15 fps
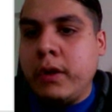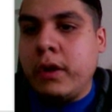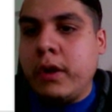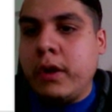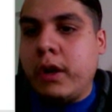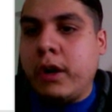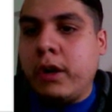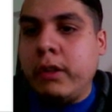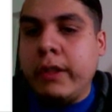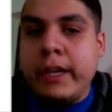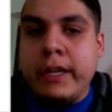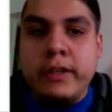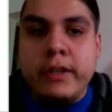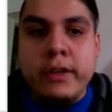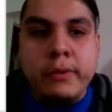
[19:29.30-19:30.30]
all I
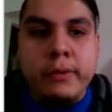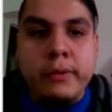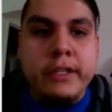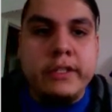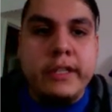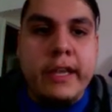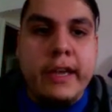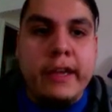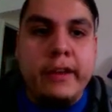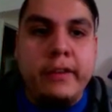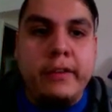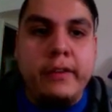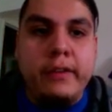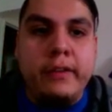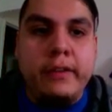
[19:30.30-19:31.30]
know is that
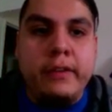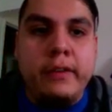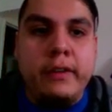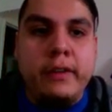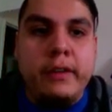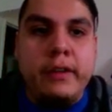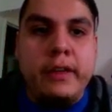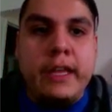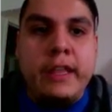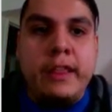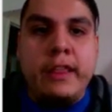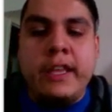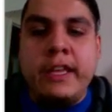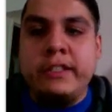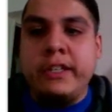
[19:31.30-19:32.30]
in
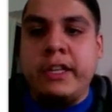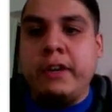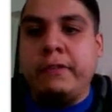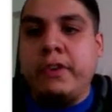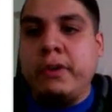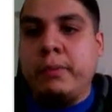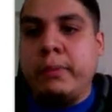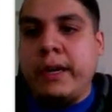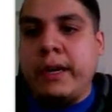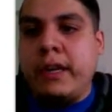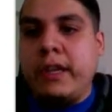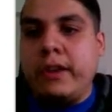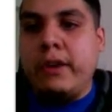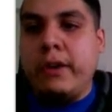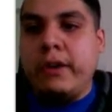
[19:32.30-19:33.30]
this interval right
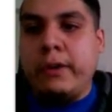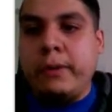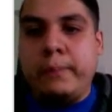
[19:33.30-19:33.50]
here,